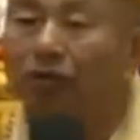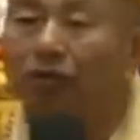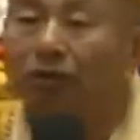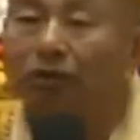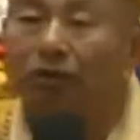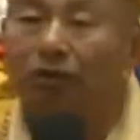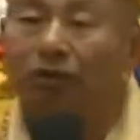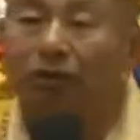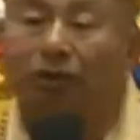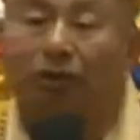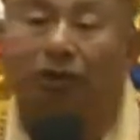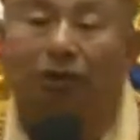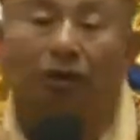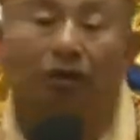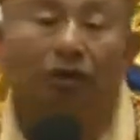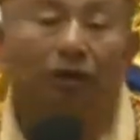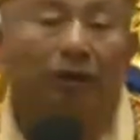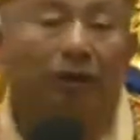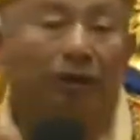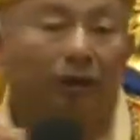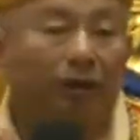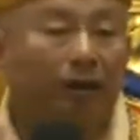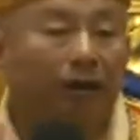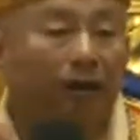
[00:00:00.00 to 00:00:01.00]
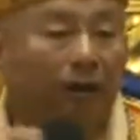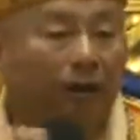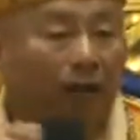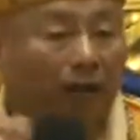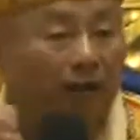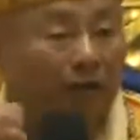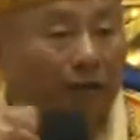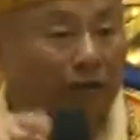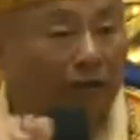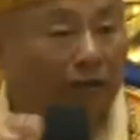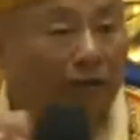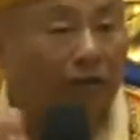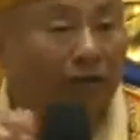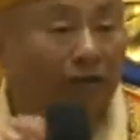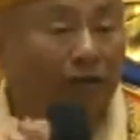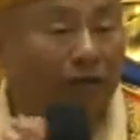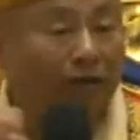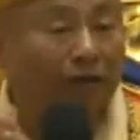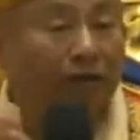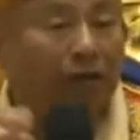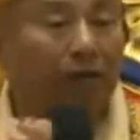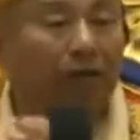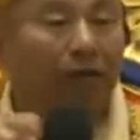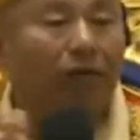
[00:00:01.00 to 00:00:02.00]
follow our
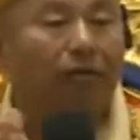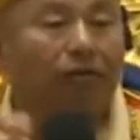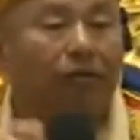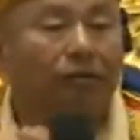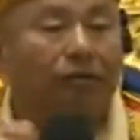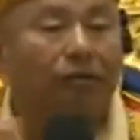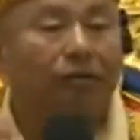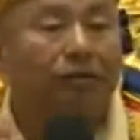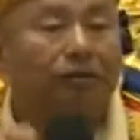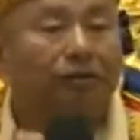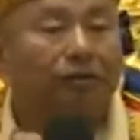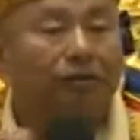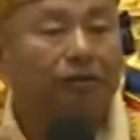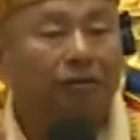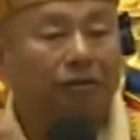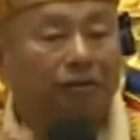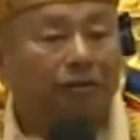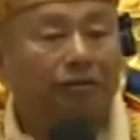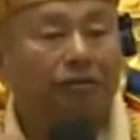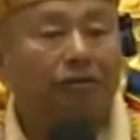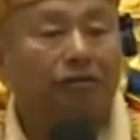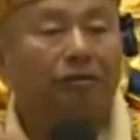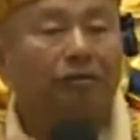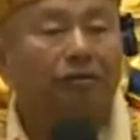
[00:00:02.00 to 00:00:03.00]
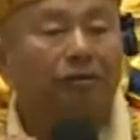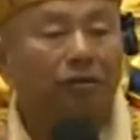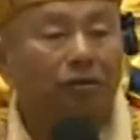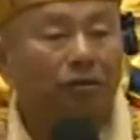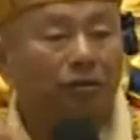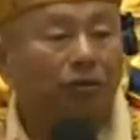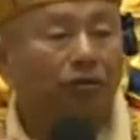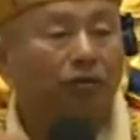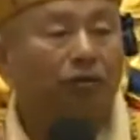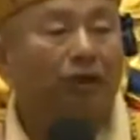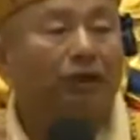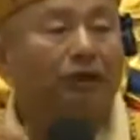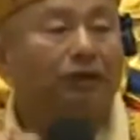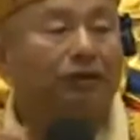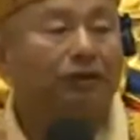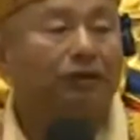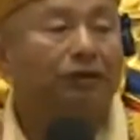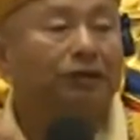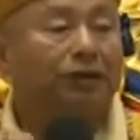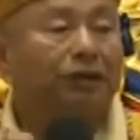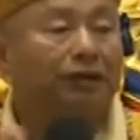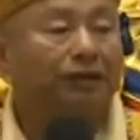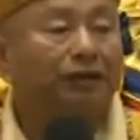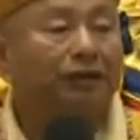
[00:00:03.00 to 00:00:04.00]
thought, because
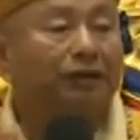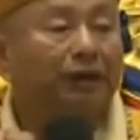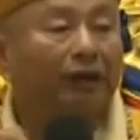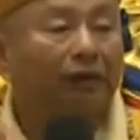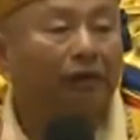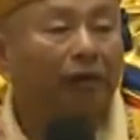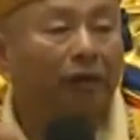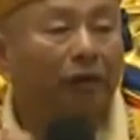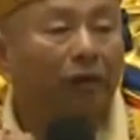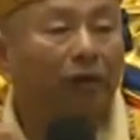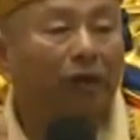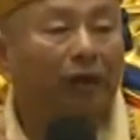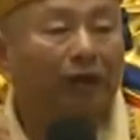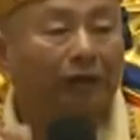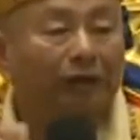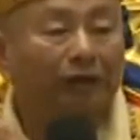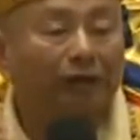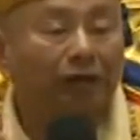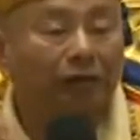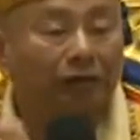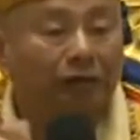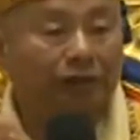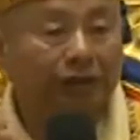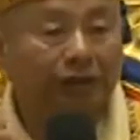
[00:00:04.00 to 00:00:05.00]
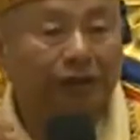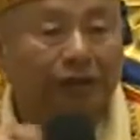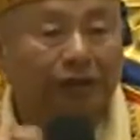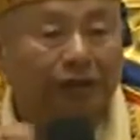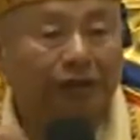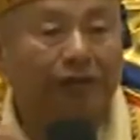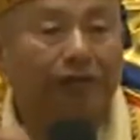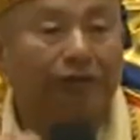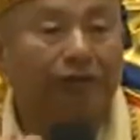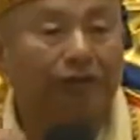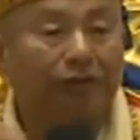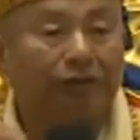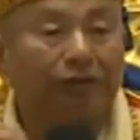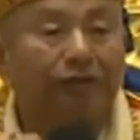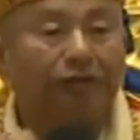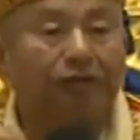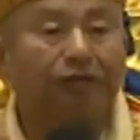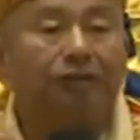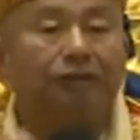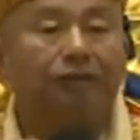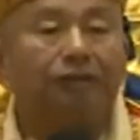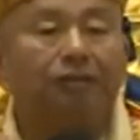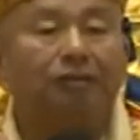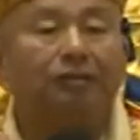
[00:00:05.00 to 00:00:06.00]
sometimes if you do that,
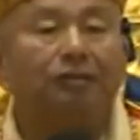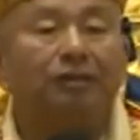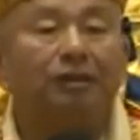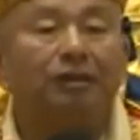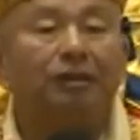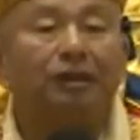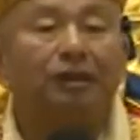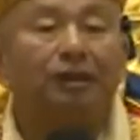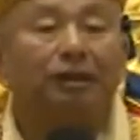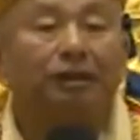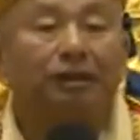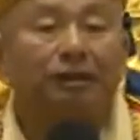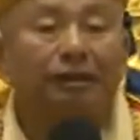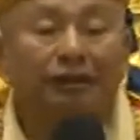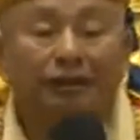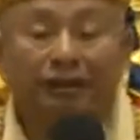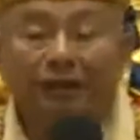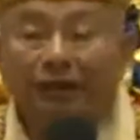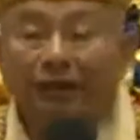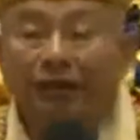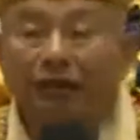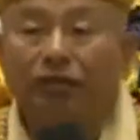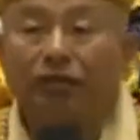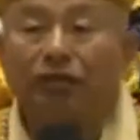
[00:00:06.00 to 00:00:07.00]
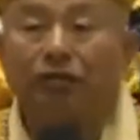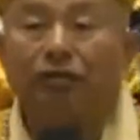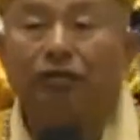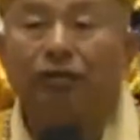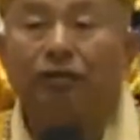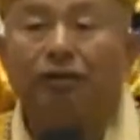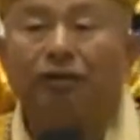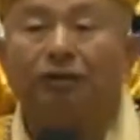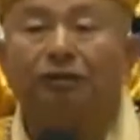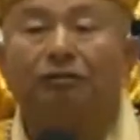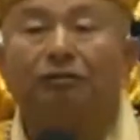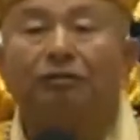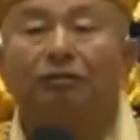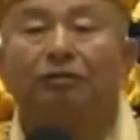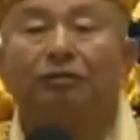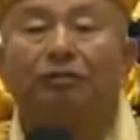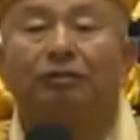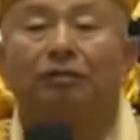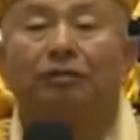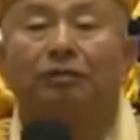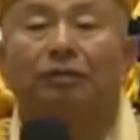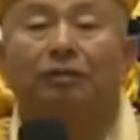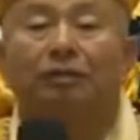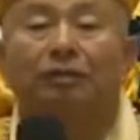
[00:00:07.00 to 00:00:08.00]
you would forget about
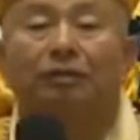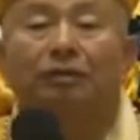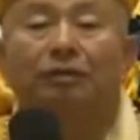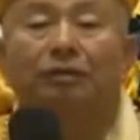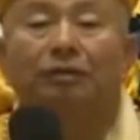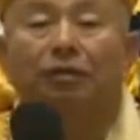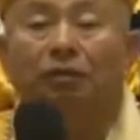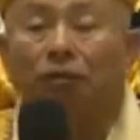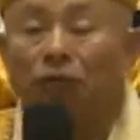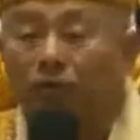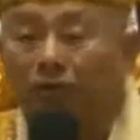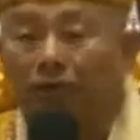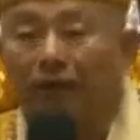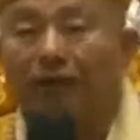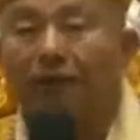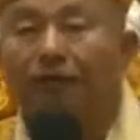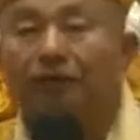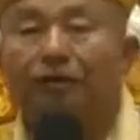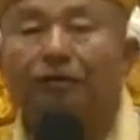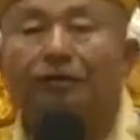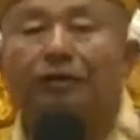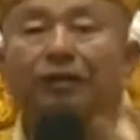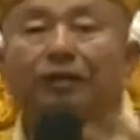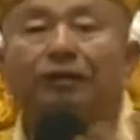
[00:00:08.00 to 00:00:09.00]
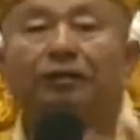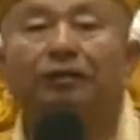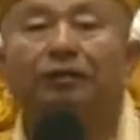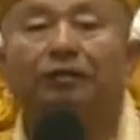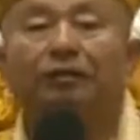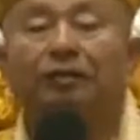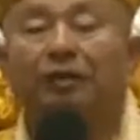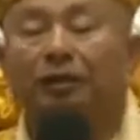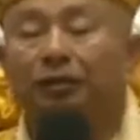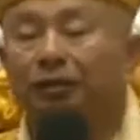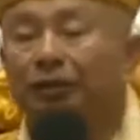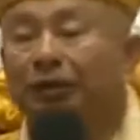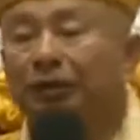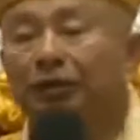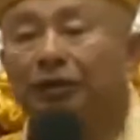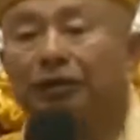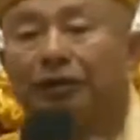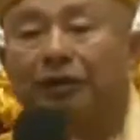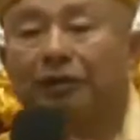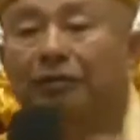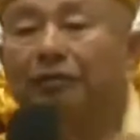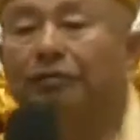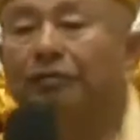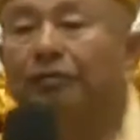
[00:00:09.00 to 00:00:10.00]
the proper things you were
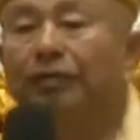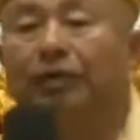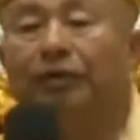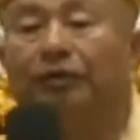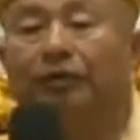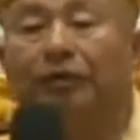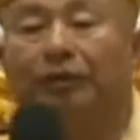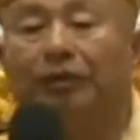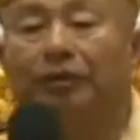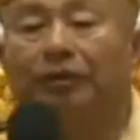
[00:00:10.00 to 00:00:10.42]
supposed to do,